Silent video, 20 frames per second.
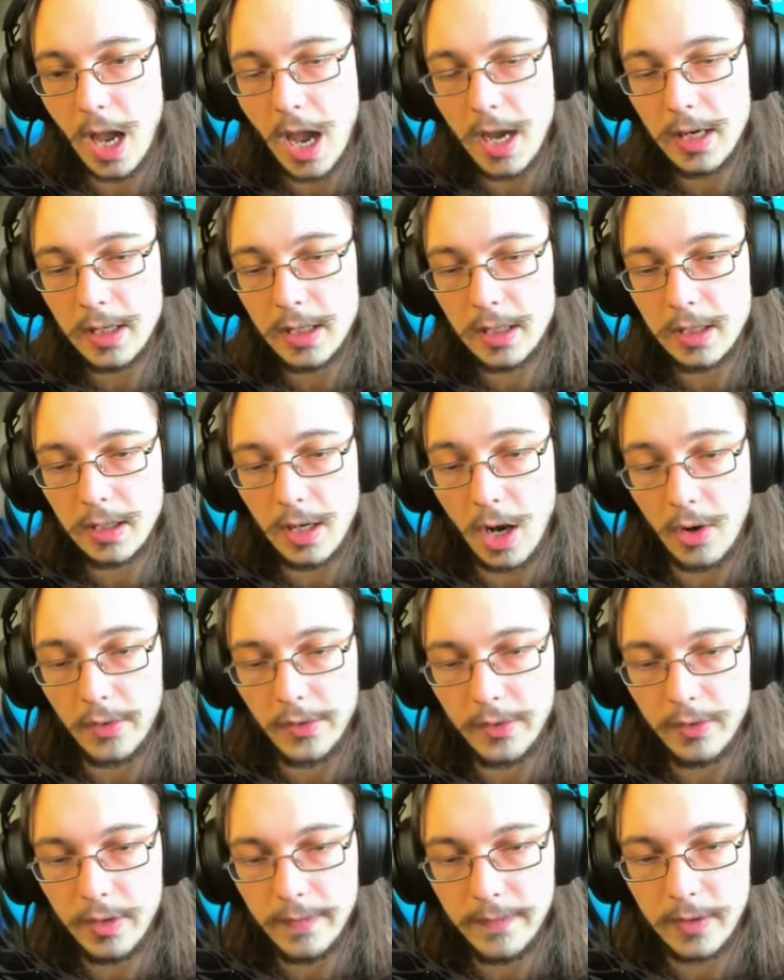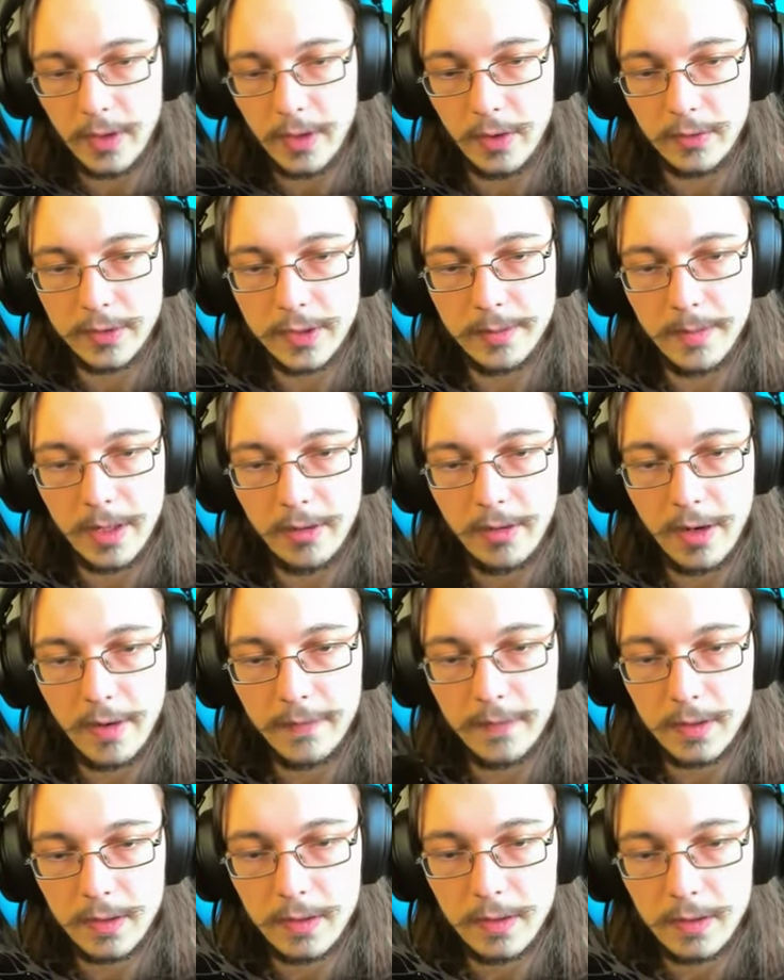I, are there even goats in
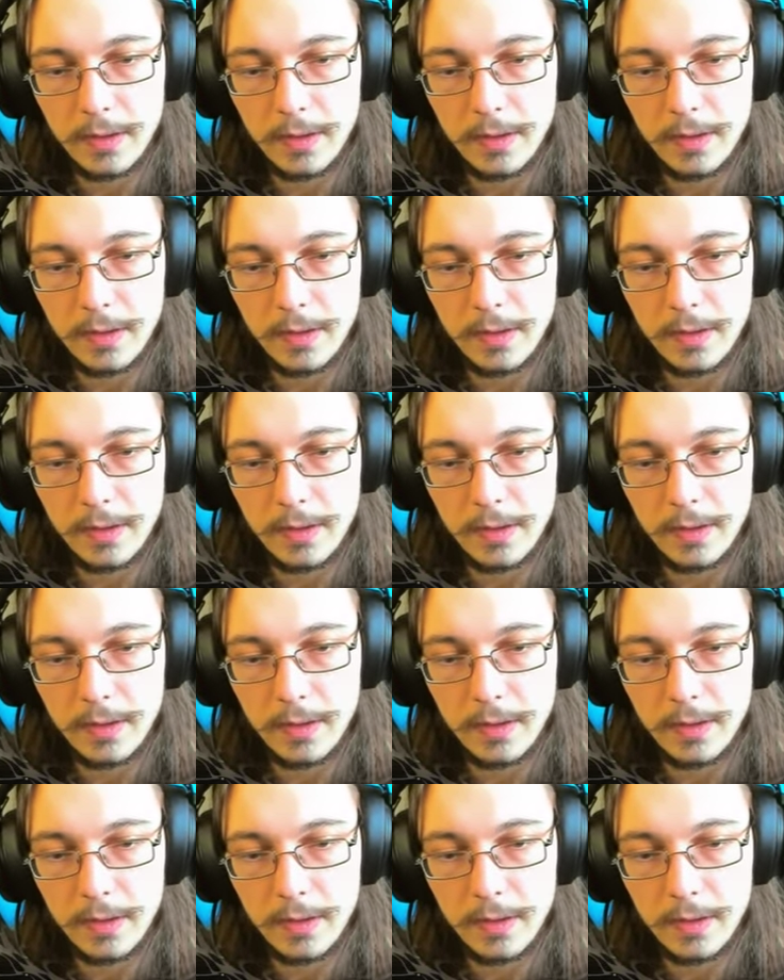Minecraft?